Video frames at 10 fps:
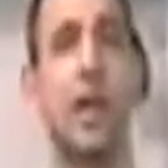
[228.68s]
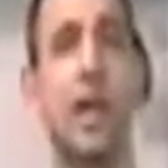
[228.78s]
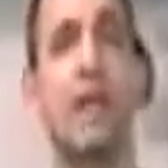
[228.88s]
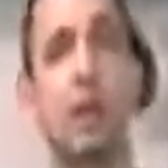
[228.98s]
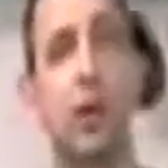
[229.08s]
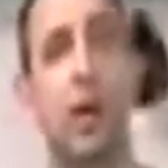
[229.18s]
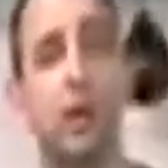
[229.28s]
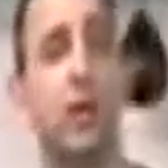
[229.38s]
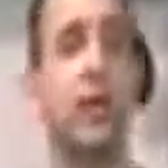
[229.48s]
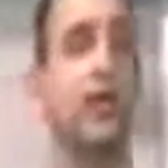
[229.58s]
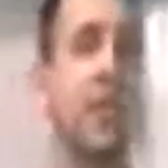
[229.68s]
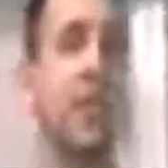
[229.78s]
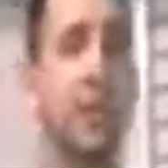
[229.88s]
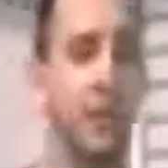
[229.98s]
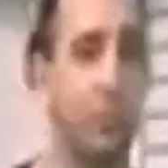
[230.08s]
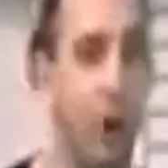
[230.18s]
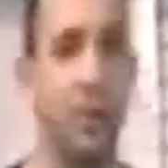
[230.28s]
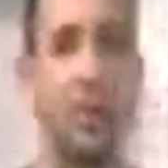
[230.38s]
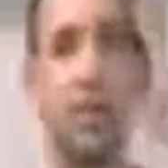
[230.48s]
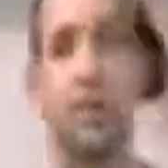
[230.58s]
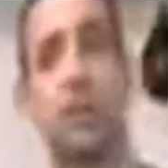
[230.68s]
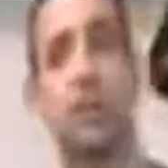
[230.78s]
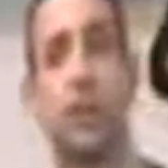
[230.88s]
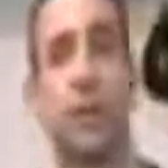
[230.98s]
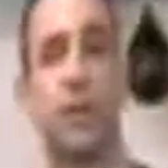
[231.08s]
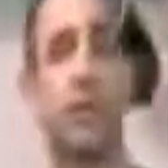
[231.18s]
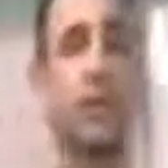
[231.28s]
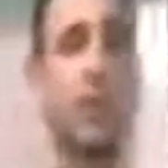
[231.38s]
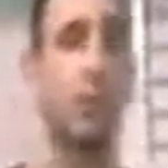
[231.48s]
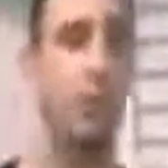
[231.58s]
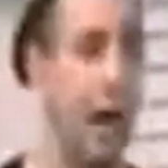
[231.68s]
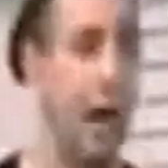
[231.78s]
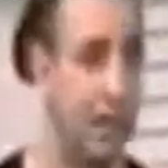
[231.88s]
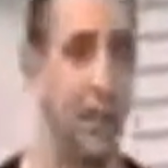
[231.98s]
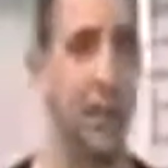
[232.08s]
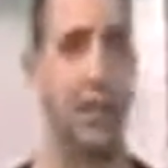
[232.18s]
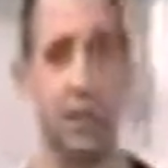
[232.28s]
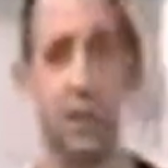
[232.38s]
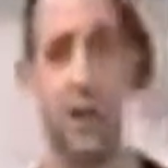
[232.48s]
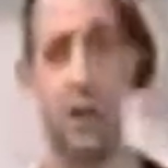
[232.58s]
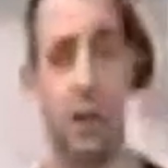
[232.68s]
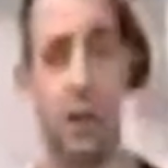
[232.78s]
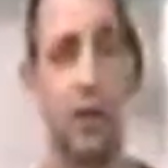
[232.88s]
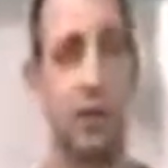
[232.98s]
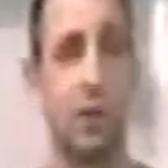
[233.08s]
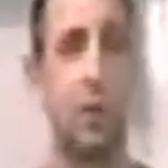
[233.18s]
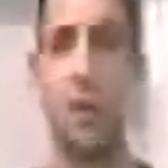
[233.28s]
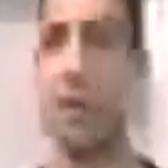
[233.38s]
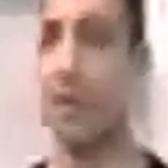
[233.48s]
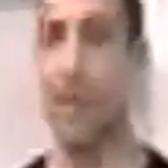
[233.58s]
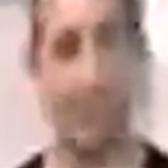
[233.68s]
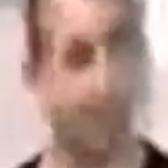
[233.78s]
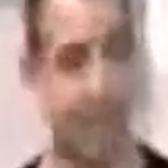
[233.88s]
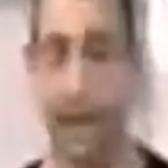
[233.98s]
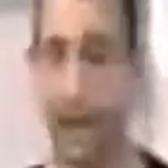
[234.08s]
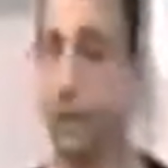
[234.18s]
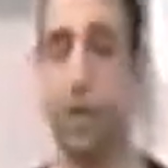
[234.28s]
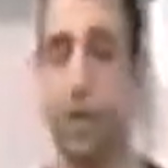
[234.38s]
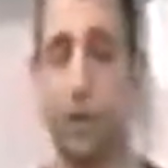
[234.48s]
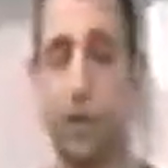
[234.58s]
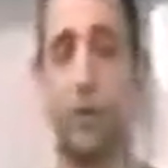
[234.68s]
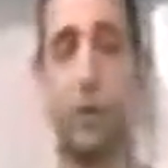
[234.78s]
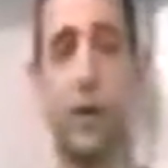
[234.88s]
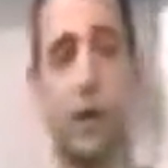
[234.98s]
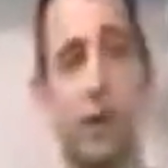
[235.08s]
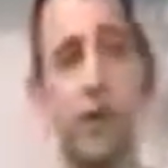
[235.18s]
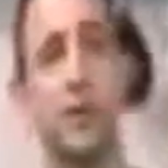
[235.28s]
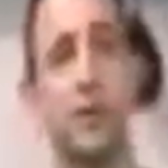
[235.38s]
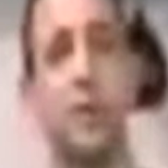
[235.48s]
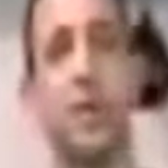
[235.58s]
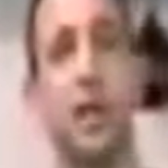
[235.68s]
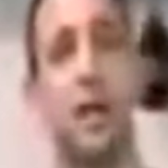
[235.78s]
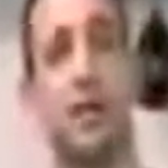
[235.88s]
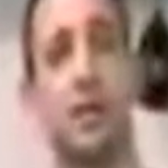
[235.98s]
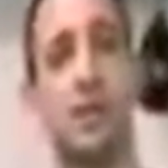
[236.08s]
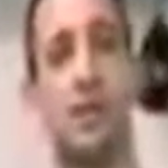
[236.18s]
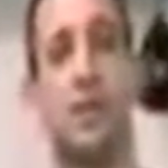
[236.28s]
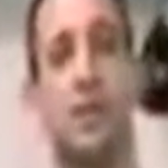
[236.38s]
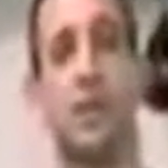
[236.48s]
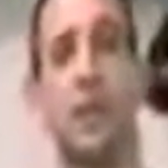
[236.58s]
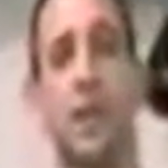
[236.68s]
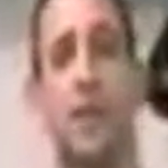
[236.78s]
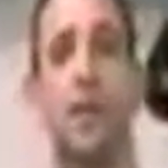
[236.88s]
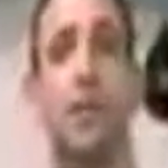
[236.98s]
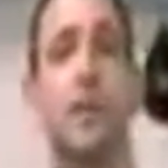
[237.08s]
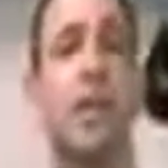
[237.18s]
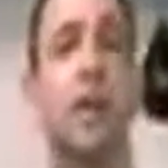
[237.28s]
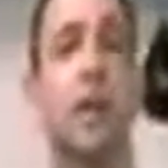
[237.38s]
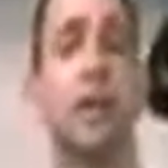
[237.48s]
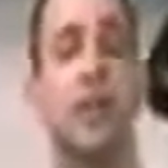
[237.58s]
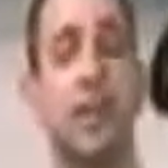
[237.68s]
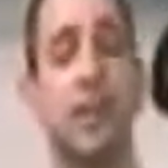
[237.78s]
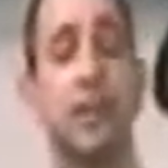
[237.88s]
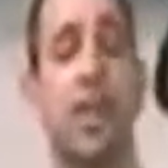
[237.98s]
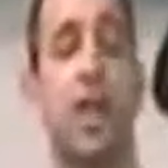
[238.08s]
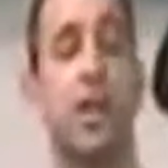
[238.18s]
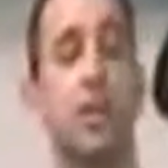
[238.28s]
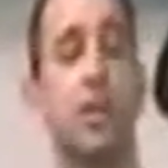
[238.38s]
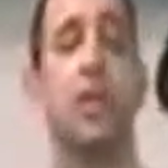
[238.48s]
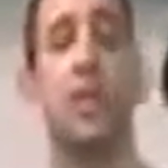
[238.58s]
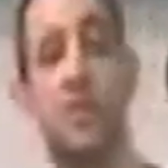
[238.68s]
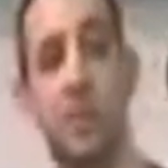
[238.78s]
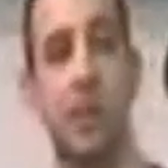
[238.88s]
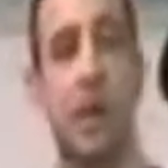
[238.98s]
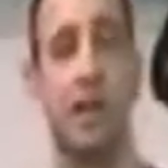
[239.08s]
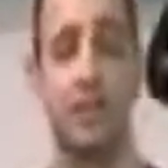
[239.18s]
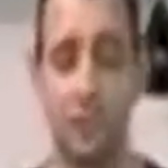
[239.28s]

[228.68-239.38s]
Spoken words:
If you're introducing punches or if you're introducing boxing into your Taekwondo school, that's not Taekwondo anymore. Now you're doing something else. And that's all you're telling me is that you've changed, you're doing something else.